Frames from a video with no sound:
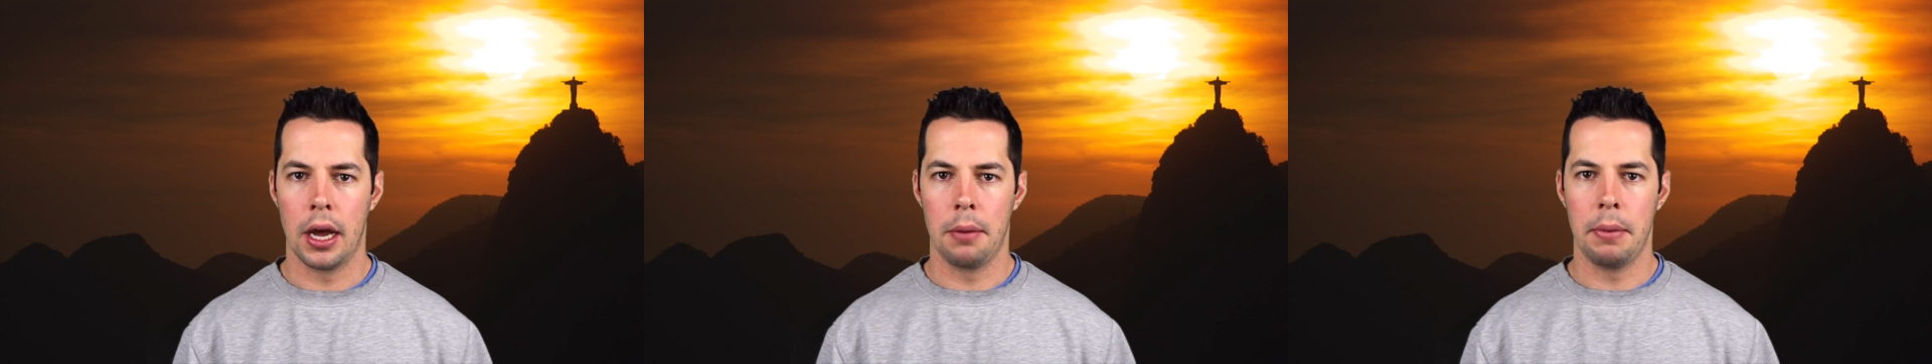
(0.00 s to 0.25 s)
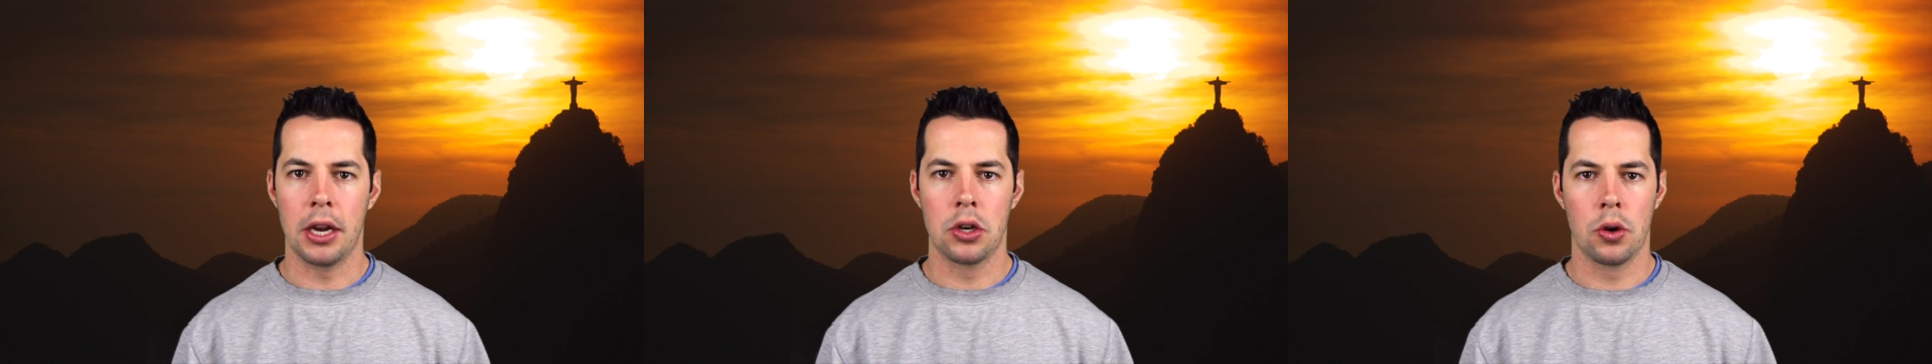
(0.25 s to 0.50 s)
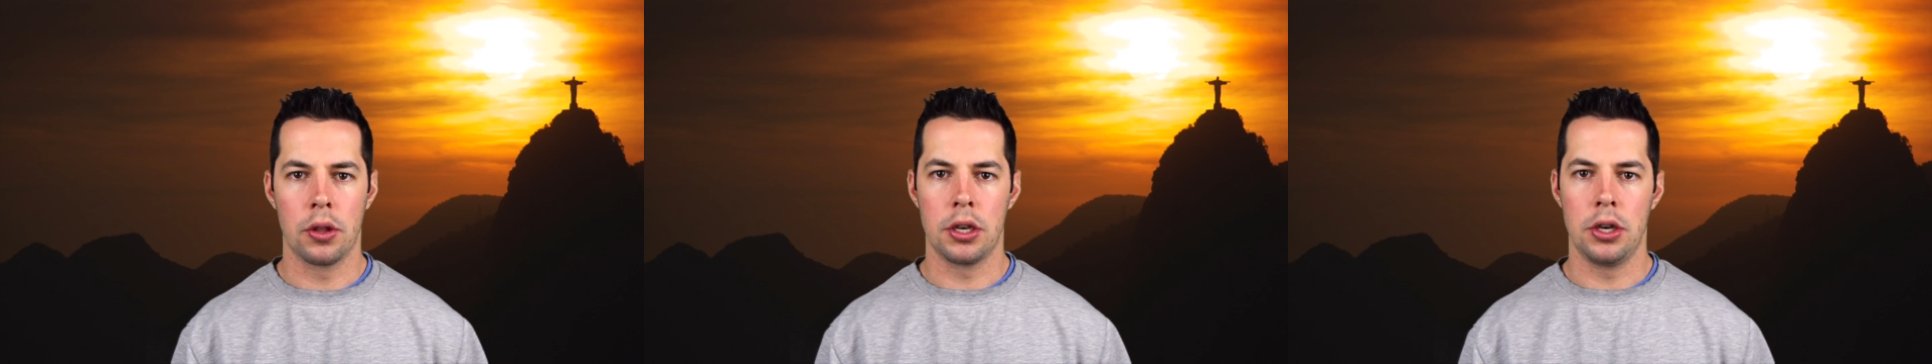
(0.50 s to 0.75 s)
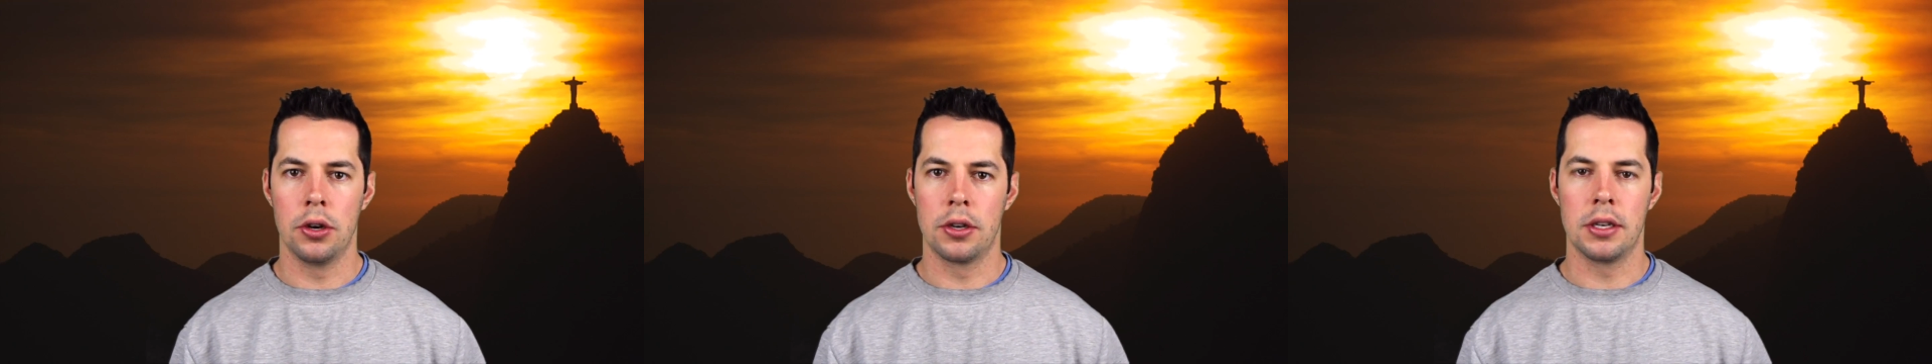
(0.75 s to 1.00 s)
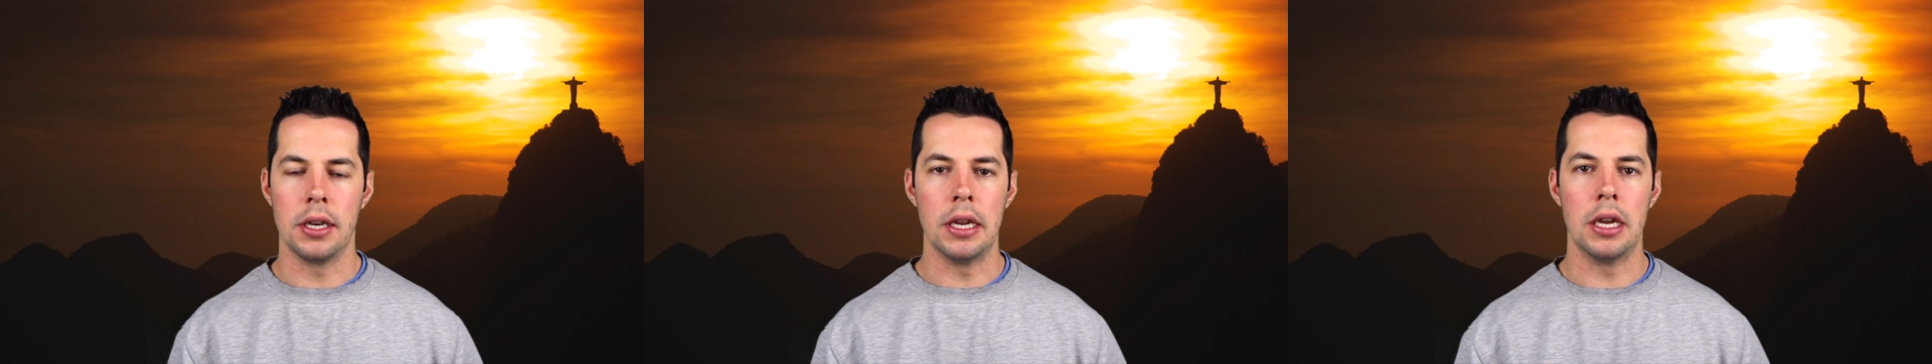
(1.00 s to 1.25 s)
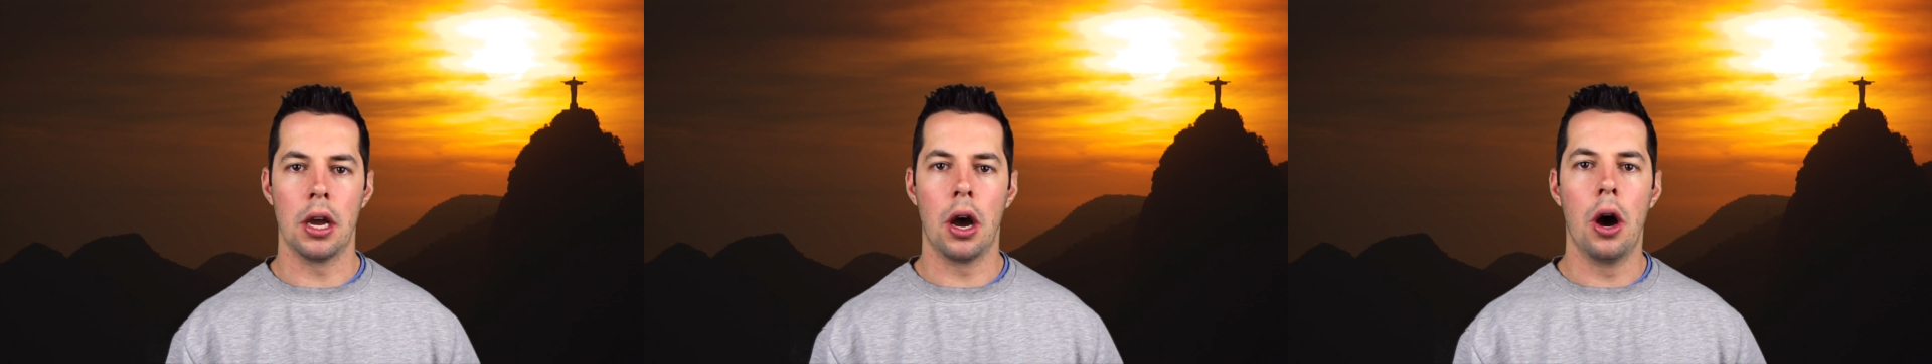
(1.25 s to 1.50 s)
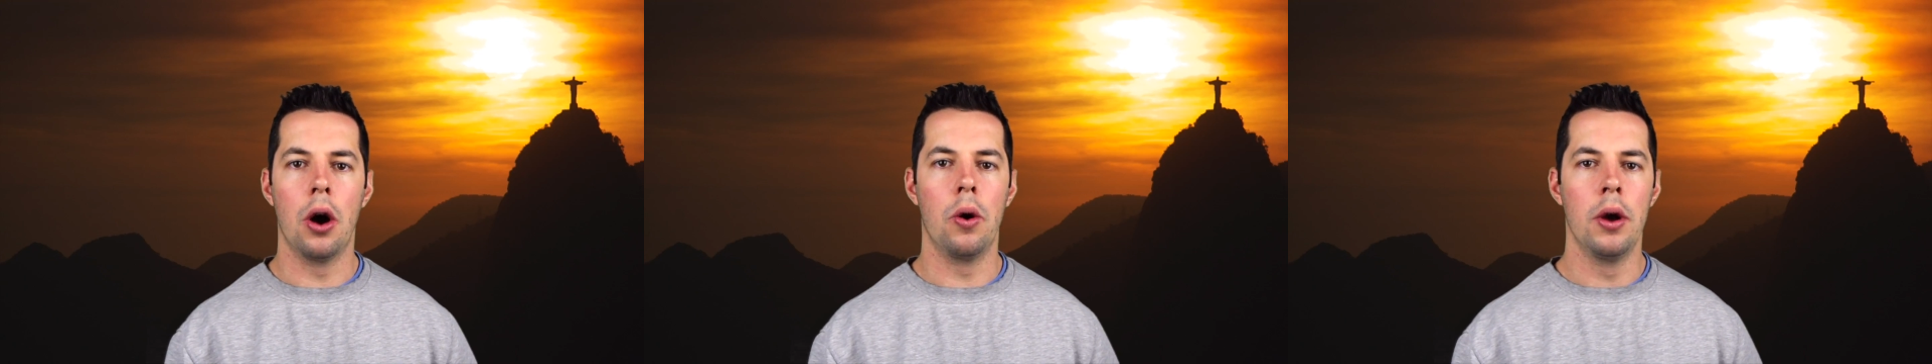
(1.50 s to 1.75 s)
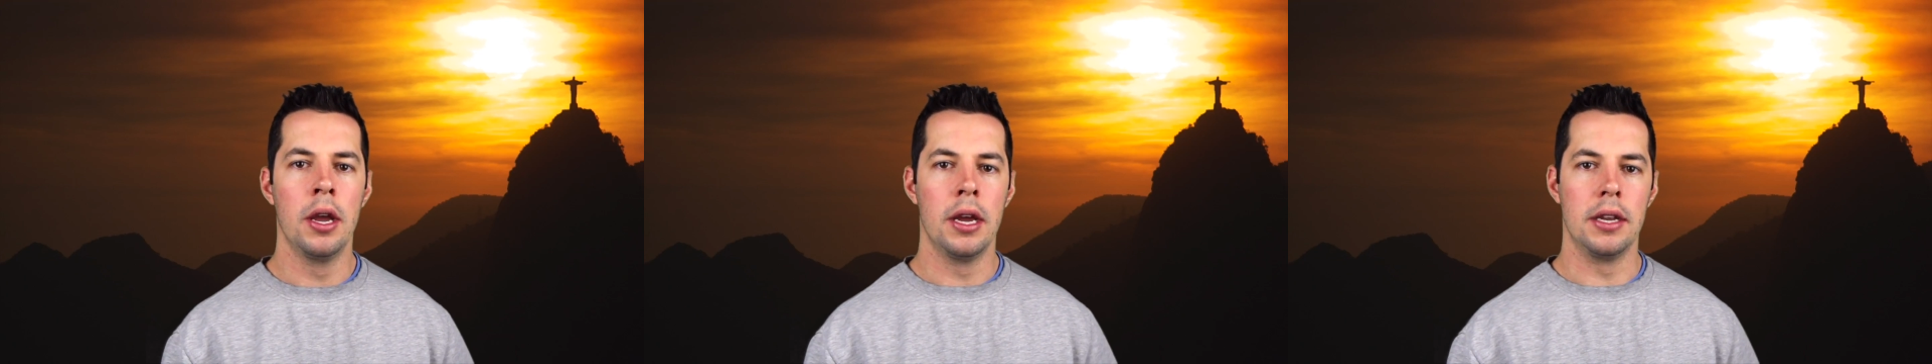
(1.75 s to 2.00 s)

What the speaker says: Make sure that your CEO